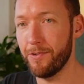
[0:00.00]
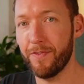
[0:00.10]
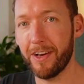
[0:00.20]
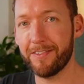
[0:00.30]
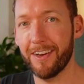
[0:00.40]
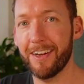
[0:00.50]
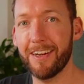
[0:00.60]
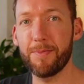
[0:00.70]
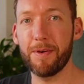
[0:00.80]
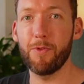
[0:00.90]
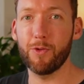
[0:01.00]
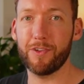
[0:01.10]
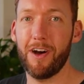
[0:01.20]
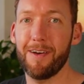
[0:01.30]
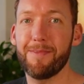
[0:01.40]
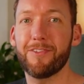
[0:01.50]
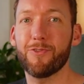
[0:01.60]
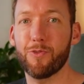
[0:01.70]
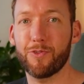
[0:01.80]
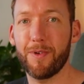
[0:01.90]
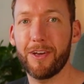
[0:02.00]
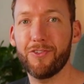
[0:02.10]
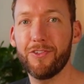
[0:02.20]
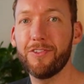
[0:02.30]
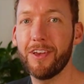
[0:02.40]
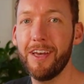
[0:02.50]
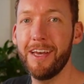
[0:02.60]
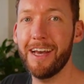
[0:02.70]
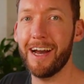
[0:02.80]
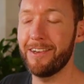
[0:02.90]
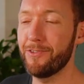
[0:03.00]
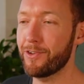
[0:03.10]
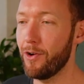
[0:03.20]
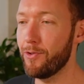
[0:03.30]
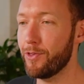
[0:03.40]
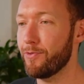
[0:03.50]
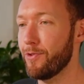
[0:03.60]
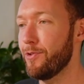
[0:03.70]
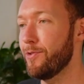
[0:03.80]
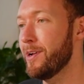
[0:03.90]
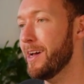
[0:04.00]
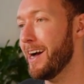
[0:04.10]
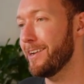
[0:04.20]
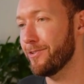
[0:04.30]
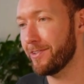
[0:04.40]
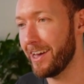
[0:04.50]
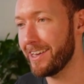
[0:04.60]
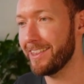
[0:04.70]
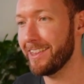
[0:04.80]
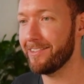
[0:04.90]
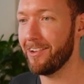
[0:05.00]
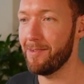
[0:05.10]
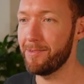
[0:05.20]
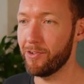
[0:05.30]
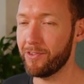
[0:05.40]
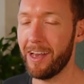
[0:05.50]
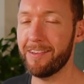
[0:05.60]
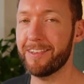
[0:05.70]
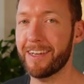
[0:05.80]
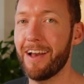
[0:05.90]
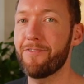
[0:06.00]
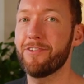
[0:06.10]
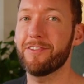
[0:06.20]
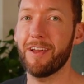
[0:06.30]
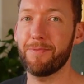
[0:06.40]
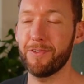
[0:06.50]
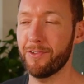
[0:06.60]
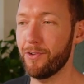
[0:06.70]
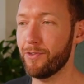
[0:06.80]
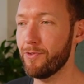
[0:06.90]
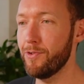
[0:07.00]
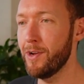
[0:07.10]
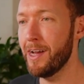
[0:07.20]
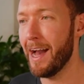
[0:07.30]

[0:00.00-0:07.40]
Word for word: you invest a little bit more time into your automations and you go through and you're taking that time and you're testing every step as you go through.